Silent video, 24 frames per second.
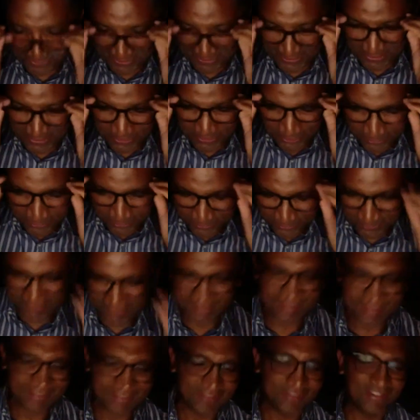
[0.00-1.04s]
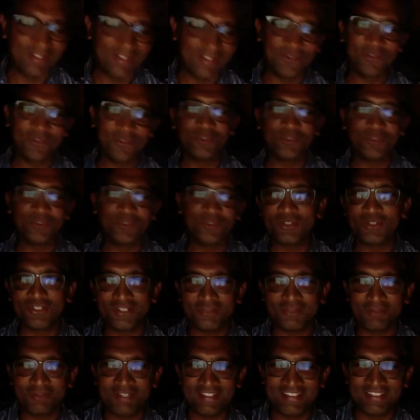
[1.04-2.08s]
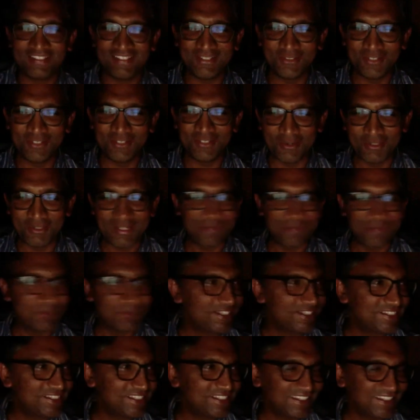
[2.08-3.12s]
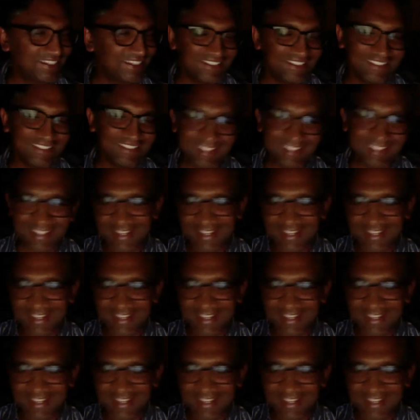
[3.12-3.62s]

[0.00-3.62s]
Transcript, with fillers: no, you, no, good question, Mazhar. You know what I'm going to say, yeah?